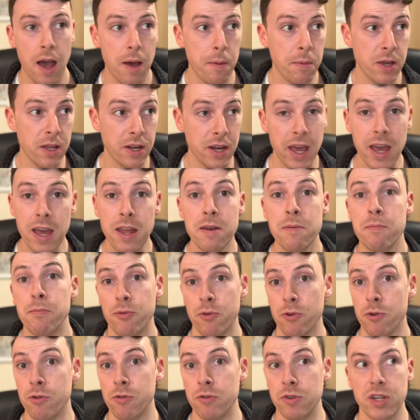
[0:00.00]
I mean, In
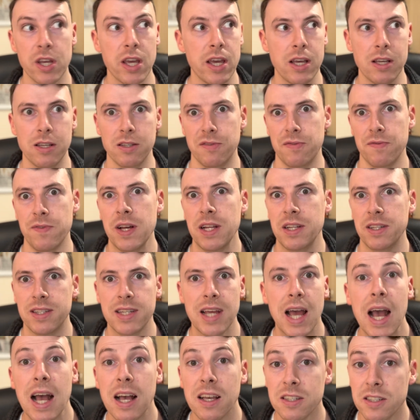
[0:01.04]
Bruges is
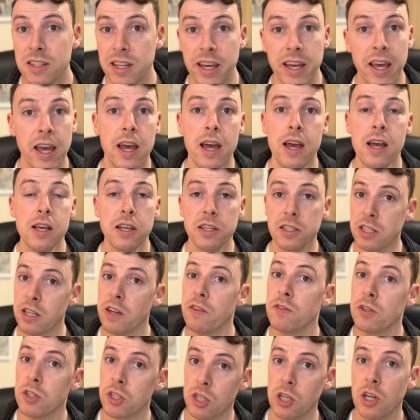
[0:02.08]
fantastic,
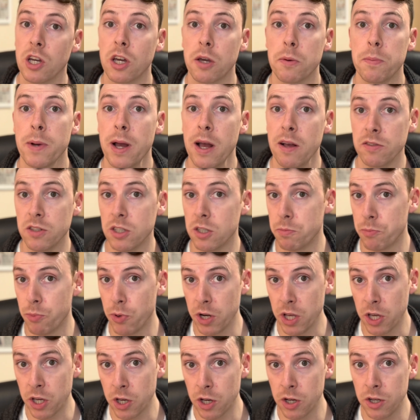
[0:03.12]
Seven Psychopaths is
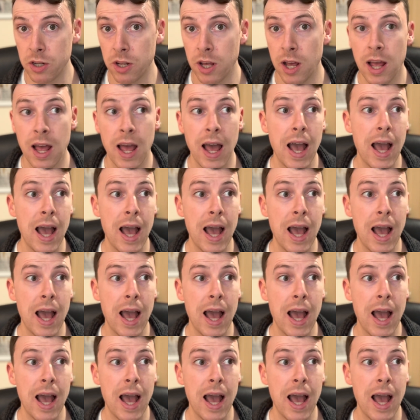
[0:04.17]
pretty good,